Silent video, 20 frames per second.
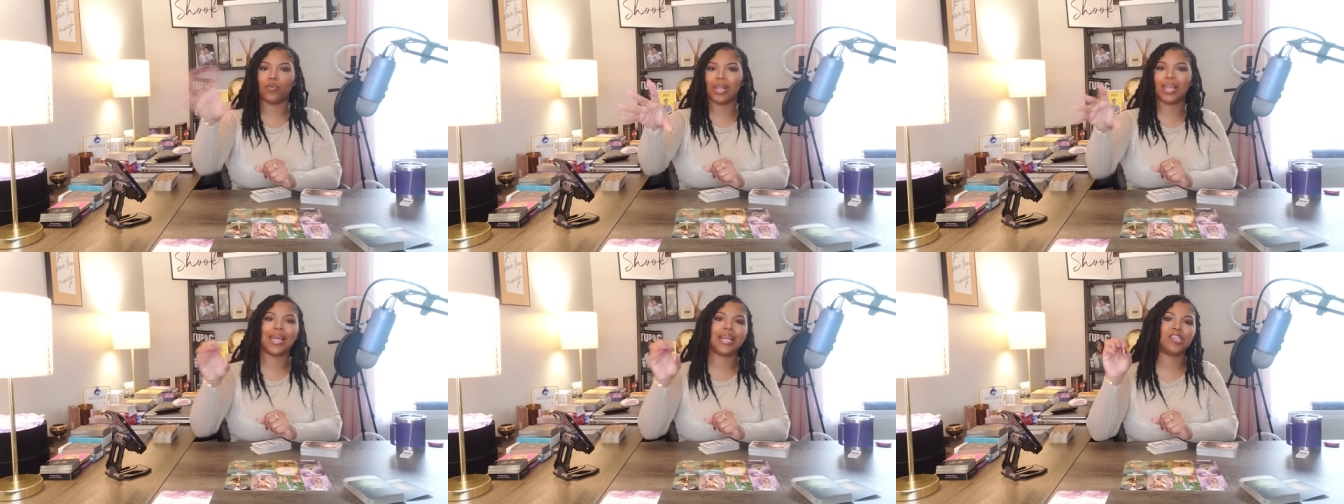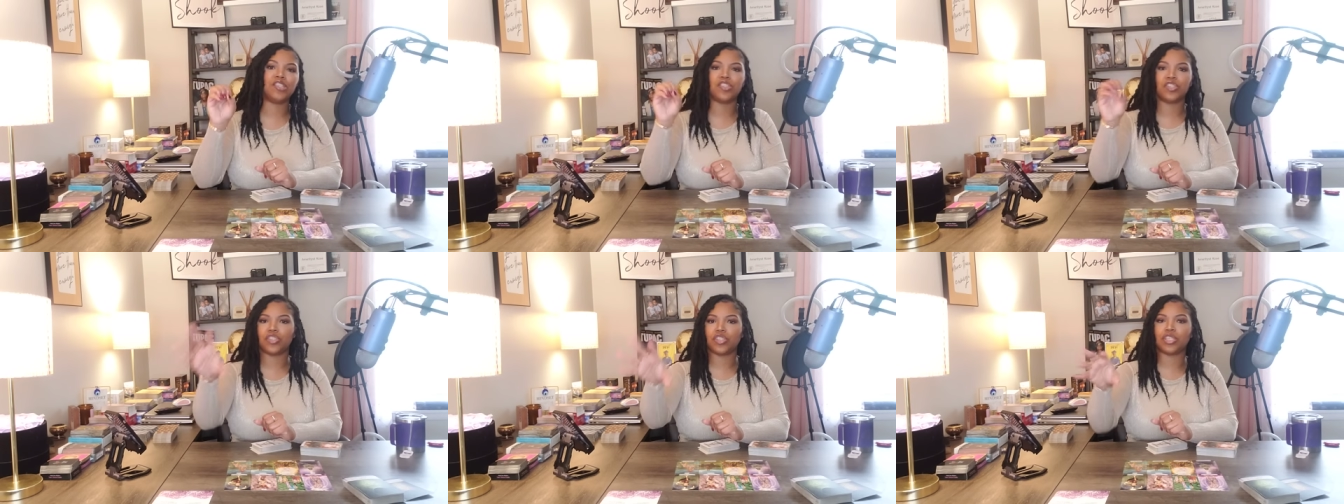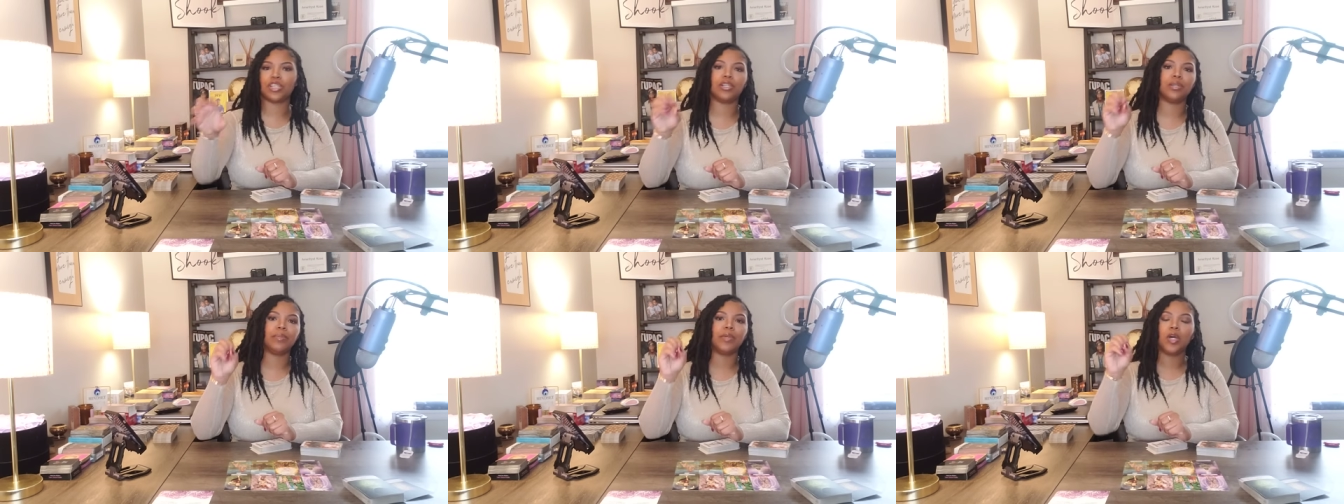
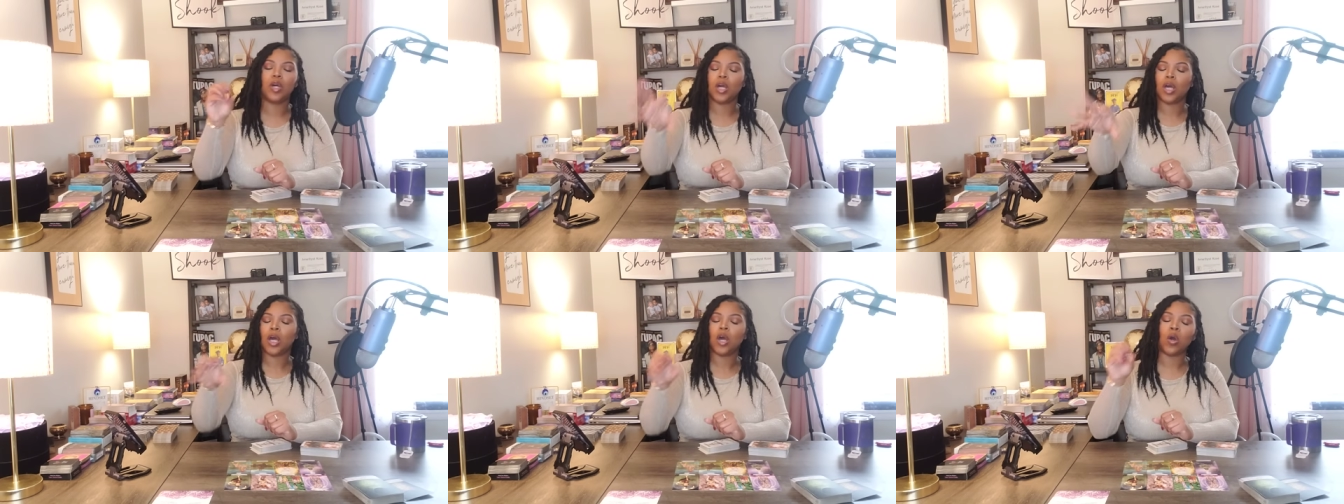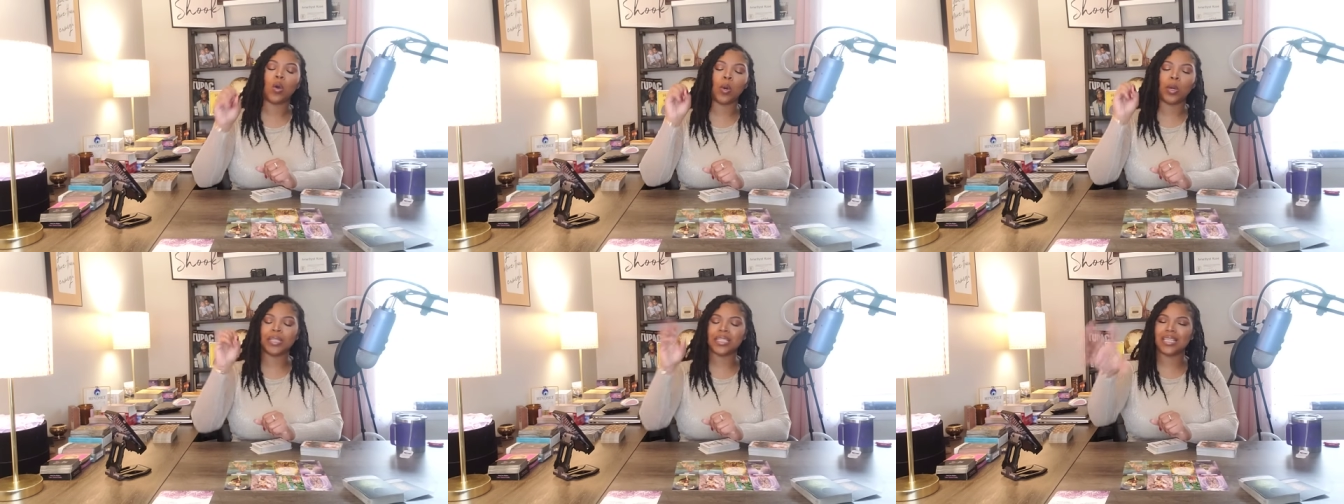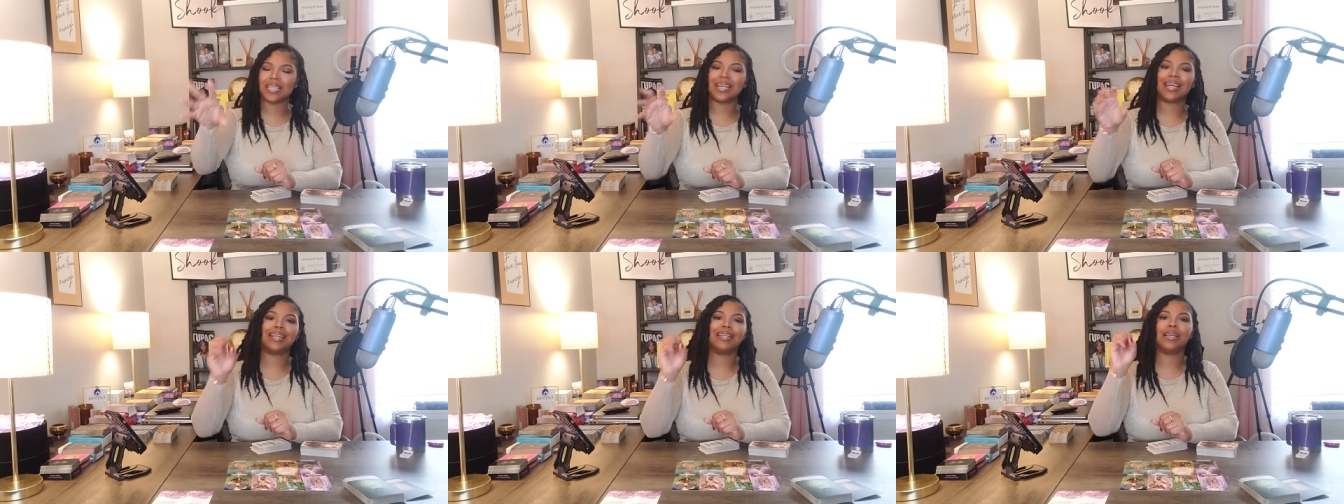relationship
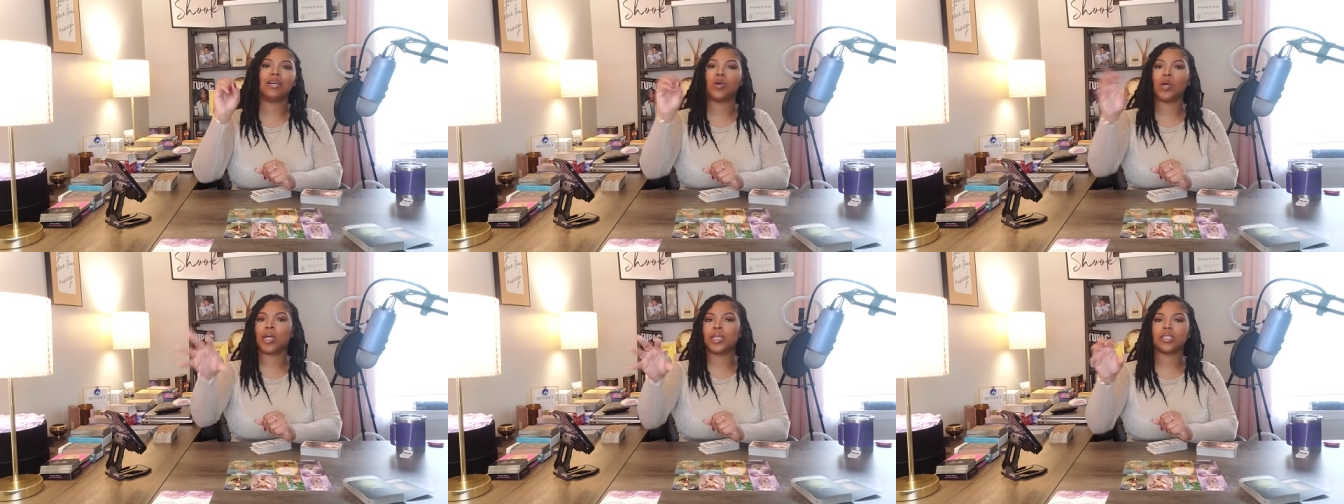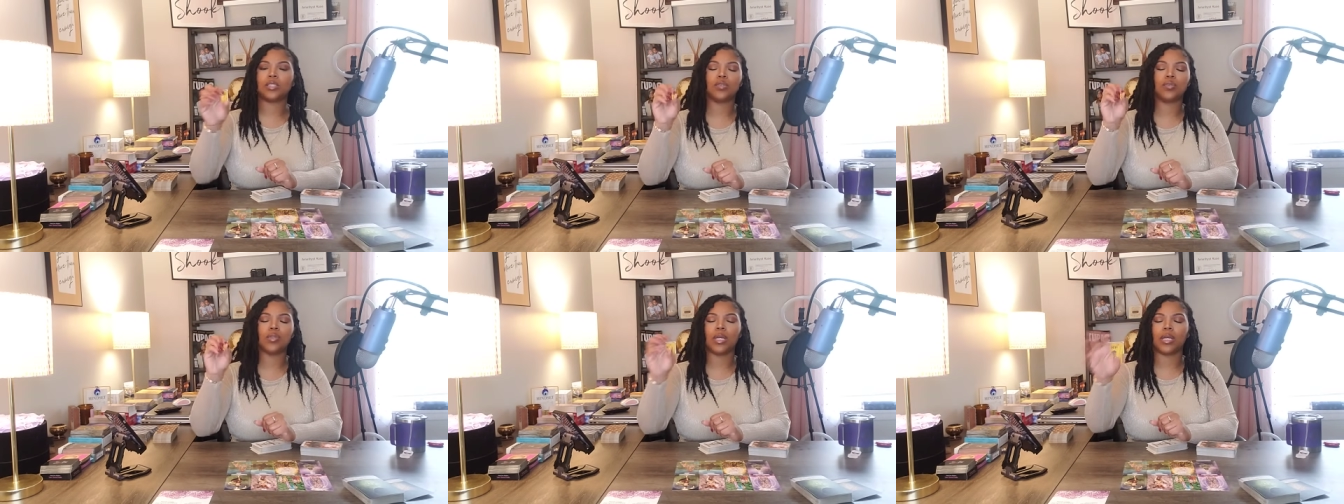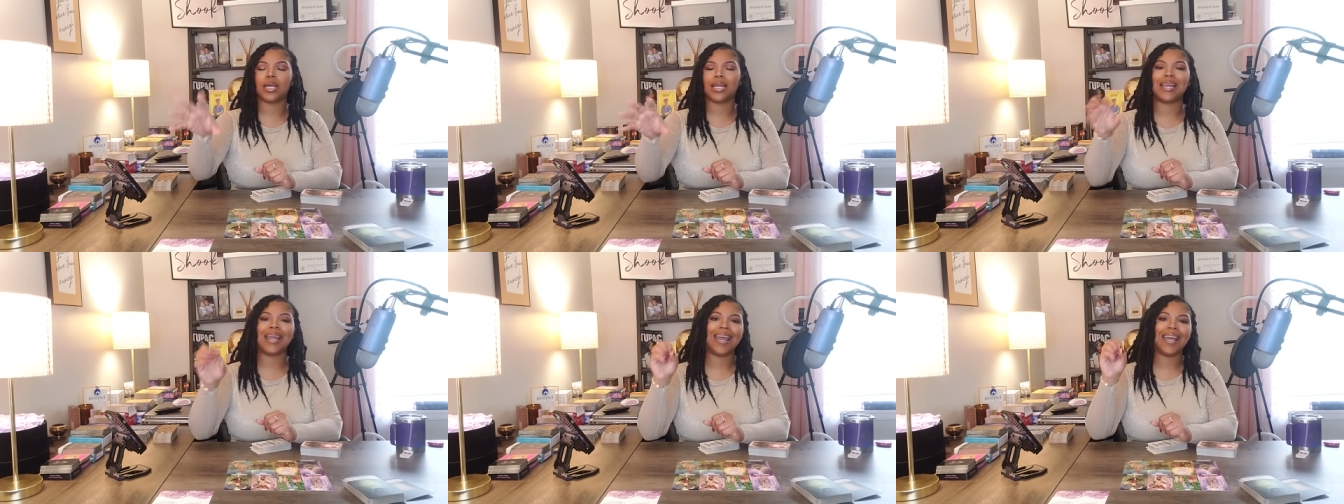onto onto the
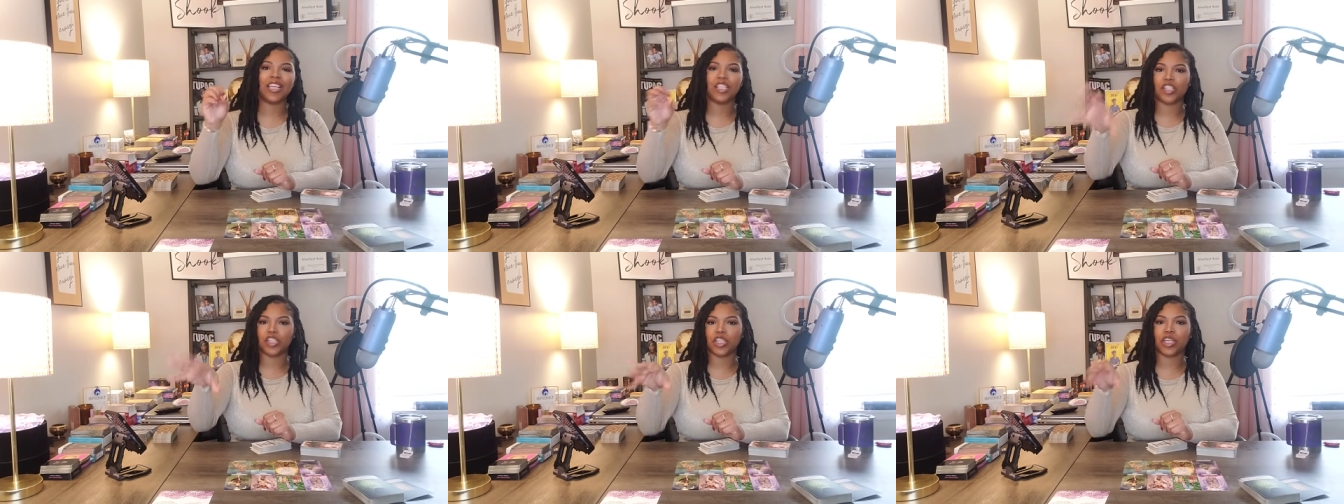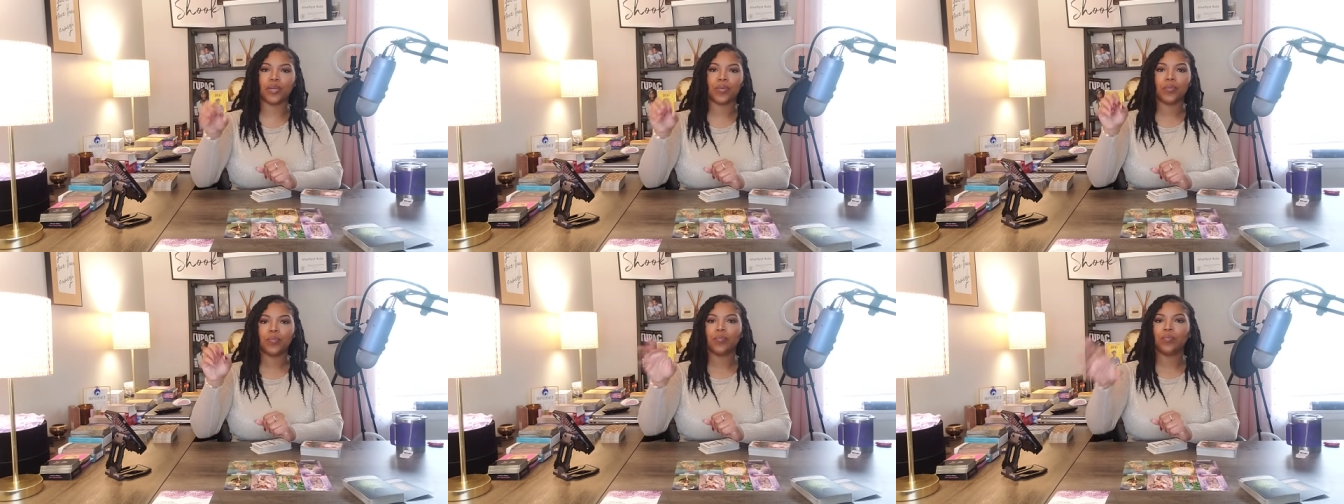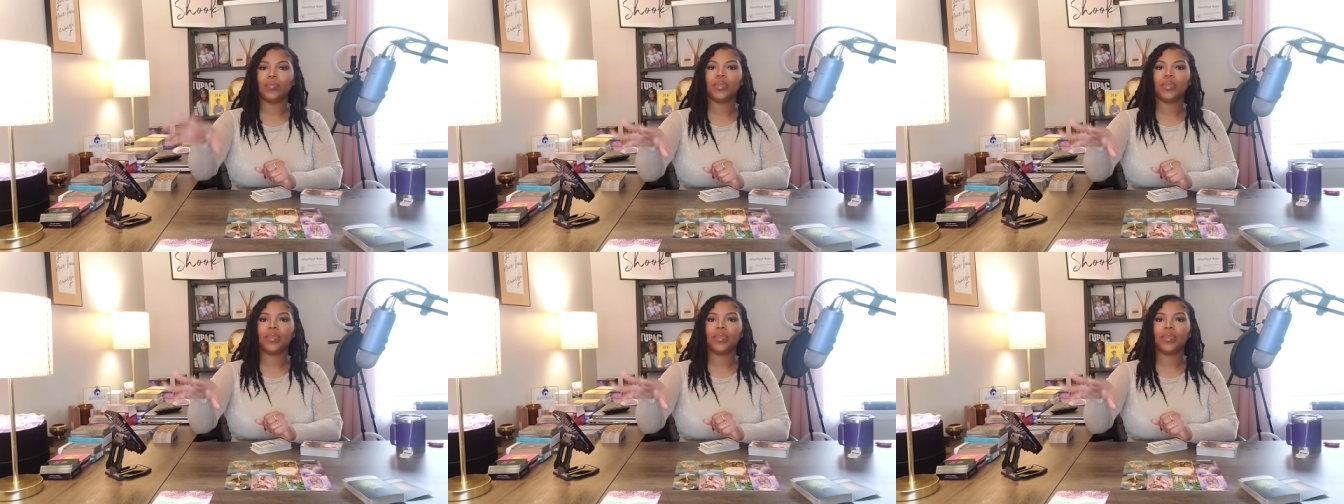connection